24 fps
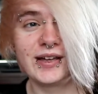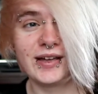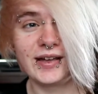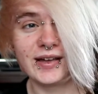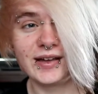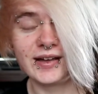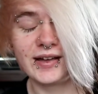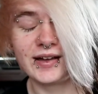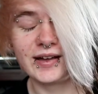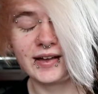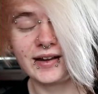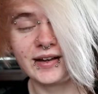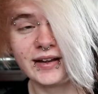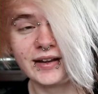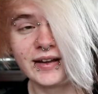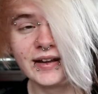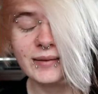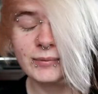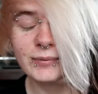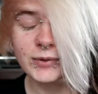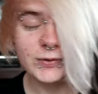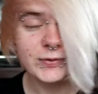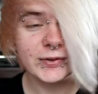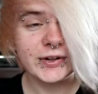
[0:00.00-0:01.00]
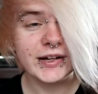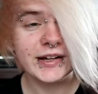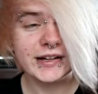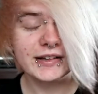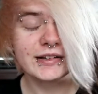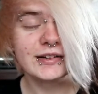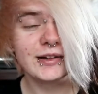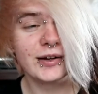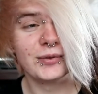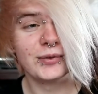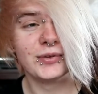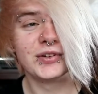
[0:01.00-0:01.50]
and it was very
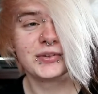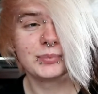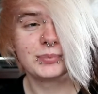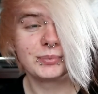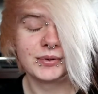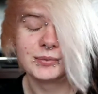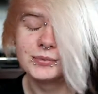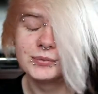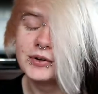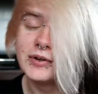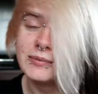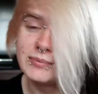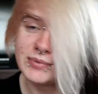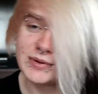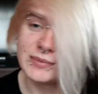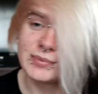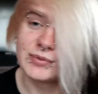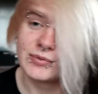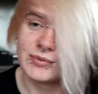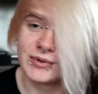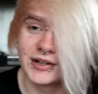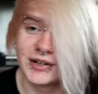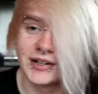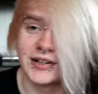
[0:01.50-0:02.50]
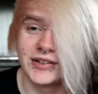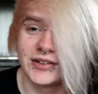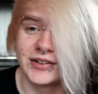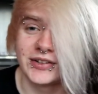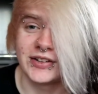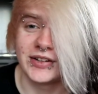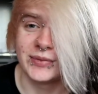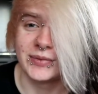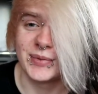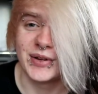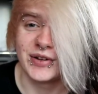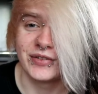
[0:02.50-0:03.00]
close, but more people wanted to
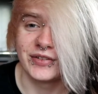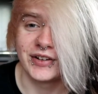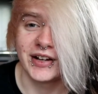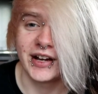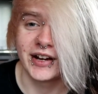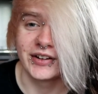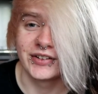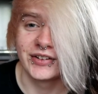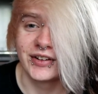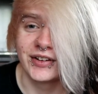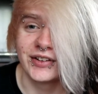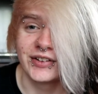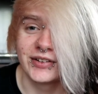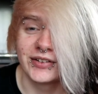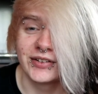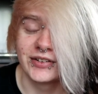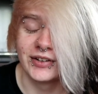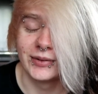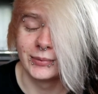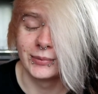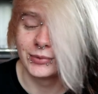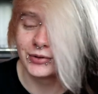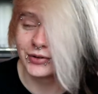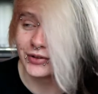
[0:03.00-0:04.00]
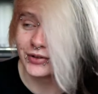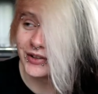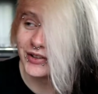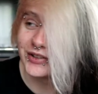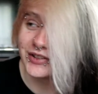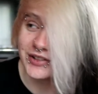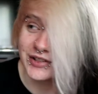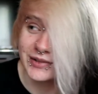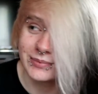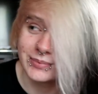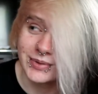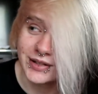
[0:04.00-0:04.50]
see me reacting to some
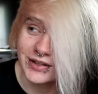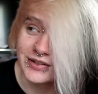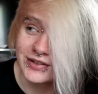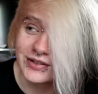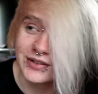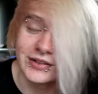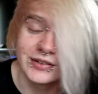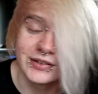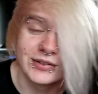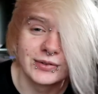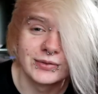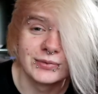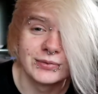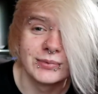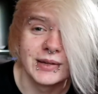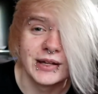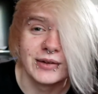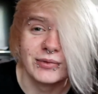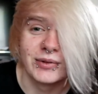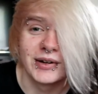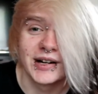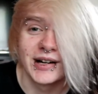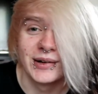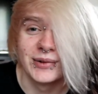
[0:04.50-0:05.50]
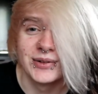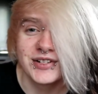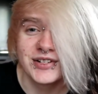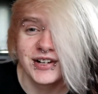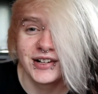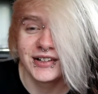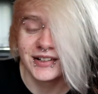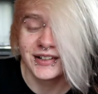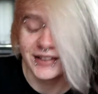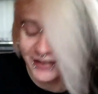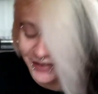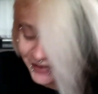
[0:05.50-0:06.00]
cringy pictures of me when I was
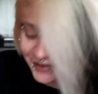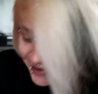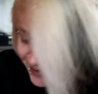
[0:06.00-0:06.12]
younger.